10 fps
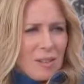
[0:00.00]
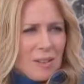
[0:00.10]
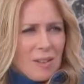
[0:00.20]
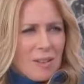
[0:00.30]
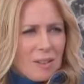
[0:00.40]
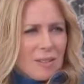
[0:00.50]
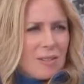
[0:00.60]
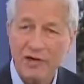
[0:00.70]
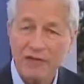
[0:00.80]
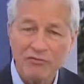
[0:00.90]
The only
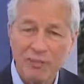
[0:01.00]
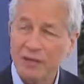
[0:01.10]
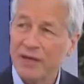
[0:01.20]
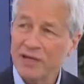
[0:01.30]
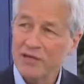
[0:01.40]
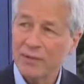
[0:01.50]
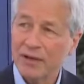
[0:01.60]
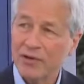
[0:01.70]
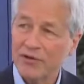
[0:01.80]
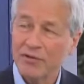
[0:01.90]
thing I have trepidation
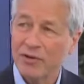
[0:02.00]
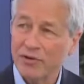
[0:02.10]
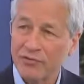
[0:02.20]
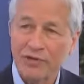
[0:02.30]
about is